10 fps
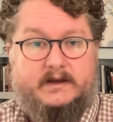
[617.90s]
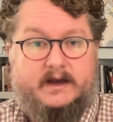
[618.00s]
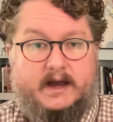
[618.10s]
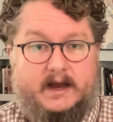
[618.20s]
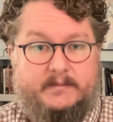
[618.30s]

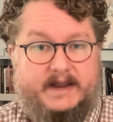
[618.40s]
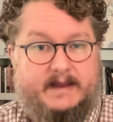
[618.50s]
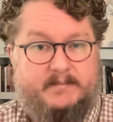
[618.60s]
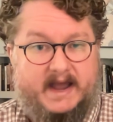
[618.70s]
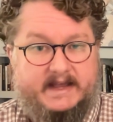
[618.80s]
Um, an A
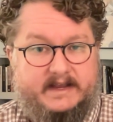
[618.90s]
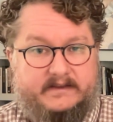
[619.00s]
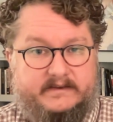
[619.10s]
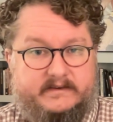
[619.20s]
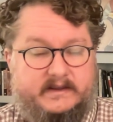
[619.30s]

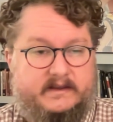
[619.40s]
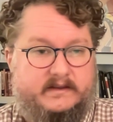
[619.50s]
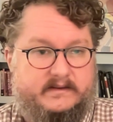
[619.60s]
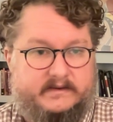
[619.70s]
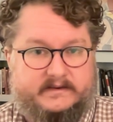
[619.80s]
minus
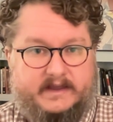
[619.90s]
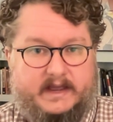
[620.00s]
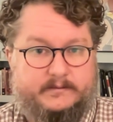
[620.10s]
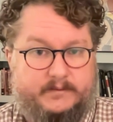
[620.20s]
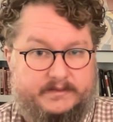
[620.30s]
is
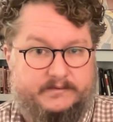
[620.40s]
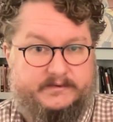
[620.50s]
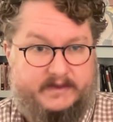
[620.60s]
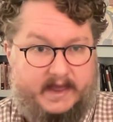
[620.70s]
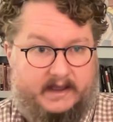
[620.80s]
exams one through
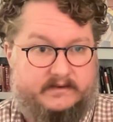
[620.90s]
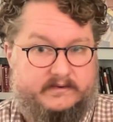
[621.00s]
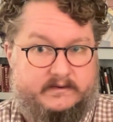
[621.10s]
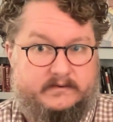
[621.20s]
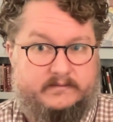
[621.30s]

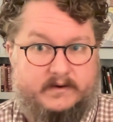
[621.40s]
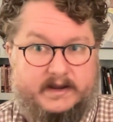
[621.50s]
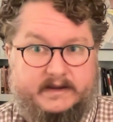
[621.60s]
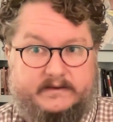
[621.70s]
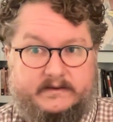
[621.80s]
six,
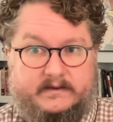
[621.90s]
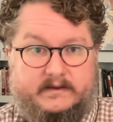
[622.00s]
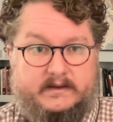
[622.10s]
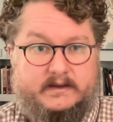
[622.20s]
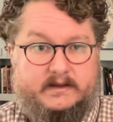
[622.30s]
right?
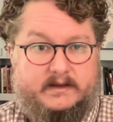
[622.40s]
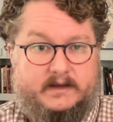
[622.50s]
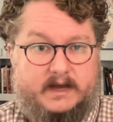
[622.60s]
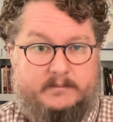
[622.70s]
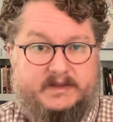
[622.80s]

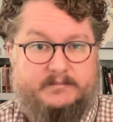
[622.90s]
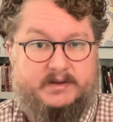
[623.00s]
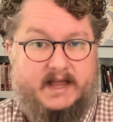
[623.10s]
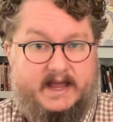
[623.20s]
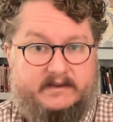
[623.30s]
A B
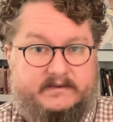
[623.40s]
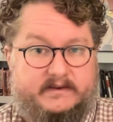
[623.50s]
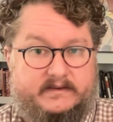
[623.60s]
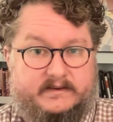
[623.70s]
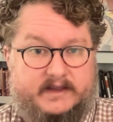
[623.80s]
plus
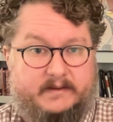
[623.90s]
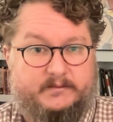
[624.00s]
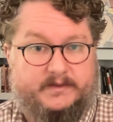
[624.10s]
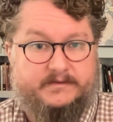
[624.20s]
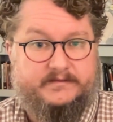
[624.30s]
is exams
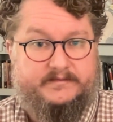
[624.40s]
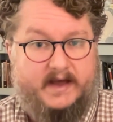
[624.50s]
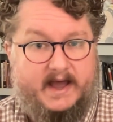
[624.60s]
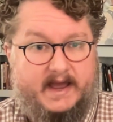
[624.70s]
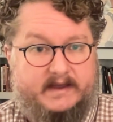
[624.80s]
one through
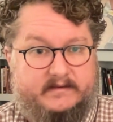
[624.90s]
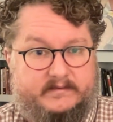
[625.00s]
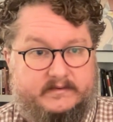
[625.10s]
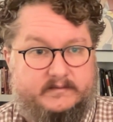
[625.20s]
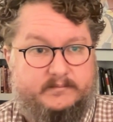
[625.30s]

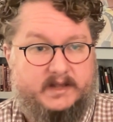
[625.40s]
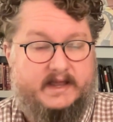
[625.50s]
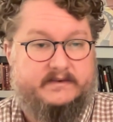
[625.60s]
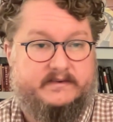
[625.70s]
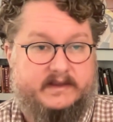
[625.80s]
five,
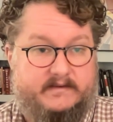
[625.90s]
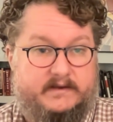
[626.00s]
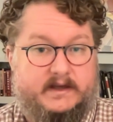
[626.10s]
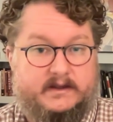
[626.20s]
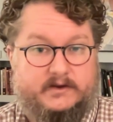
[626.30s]
plus
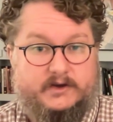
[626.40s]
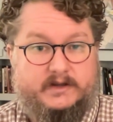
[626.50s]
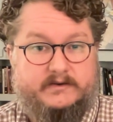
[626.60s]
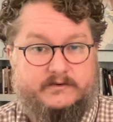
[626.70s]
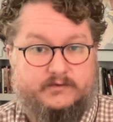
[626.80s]
giving a
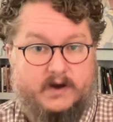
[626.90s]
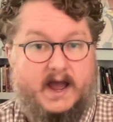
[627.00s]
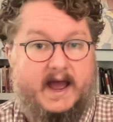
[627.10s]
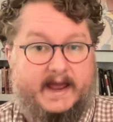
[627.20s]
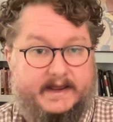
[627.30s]
good
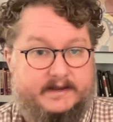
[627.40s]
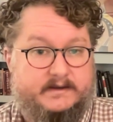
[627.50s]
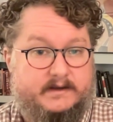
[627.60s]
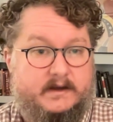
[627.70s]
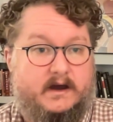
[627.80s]
try
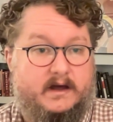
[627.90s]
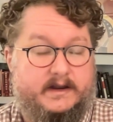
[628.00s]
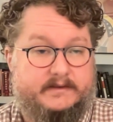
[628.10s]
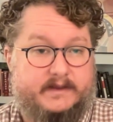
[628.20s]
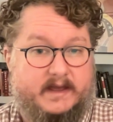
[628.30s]
on
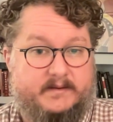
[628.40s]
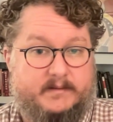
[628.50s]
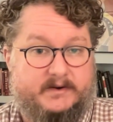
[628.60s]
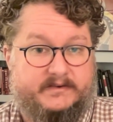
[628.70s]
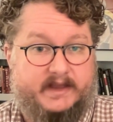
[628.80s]
exam
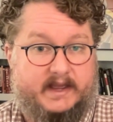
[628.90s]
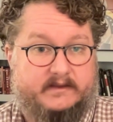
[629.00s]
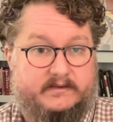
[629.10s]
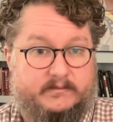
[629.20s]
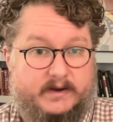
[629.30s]
number
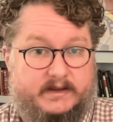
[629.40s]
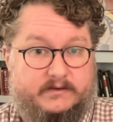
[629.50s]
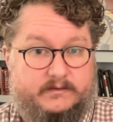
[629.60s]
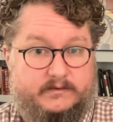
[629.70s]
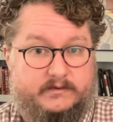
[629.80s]
six, right?
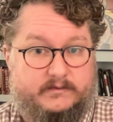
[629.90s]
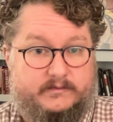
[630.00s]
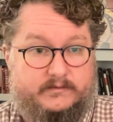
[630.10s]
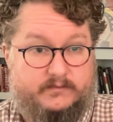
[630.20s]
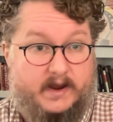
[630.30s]
You you
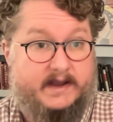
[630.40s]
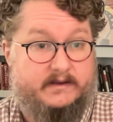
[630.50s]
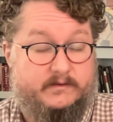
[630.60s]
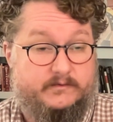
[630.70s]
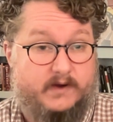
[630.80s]
tried
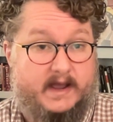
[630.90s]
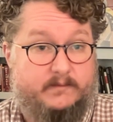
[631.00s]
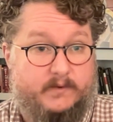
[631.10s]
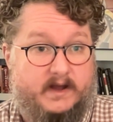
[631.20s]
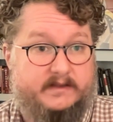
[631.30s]
you tried
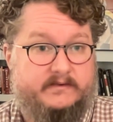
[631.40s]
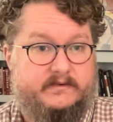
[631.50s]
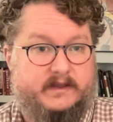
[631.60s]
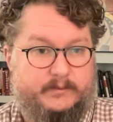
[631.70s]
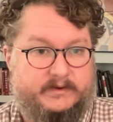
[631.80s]

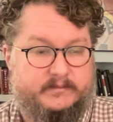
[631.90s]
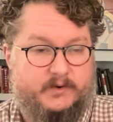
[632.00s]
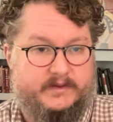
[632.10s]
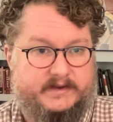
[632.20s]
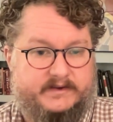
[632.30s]
once it was
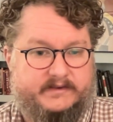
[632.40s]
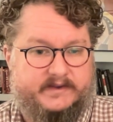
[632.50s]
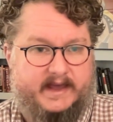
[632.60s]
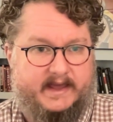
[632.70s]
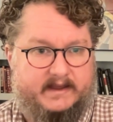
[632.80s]
more than
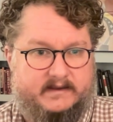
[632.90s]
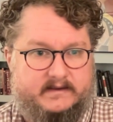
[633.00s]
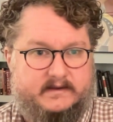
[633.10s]
just a